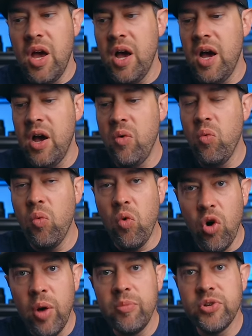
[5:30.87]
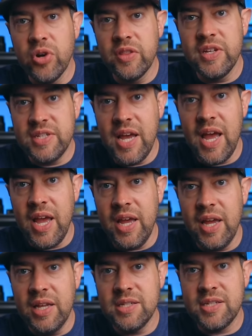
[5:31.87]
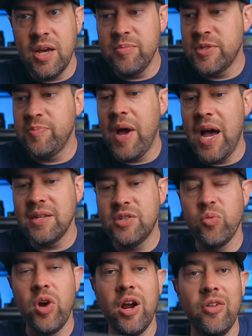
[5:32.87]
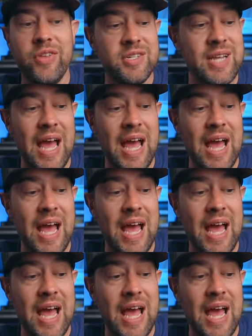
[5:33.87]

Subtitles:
warm during the day in some spots where this